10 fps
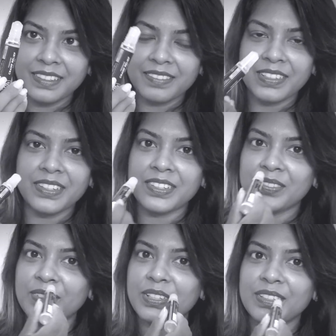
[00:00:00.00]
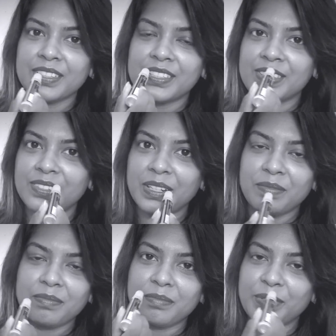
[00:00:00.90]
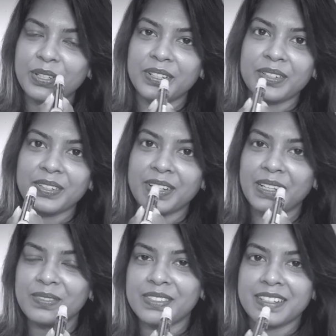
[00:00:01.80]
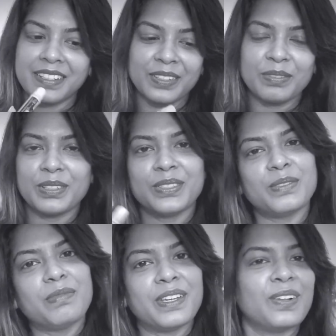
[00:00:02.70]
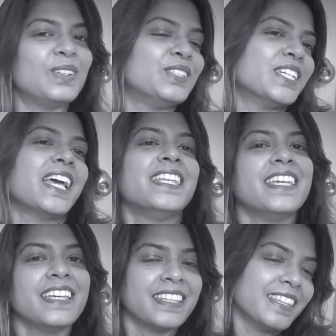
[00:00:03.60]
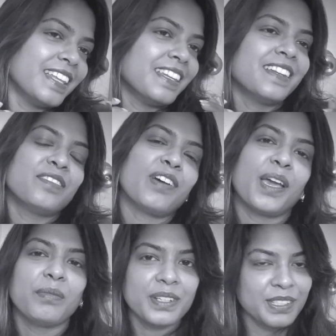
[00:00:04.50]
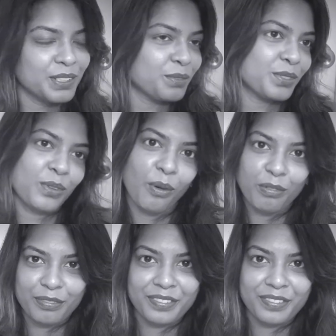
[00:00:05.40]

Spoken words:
We used to put it on your lips and it used to be all shiny, and then in 5 minutes it was off.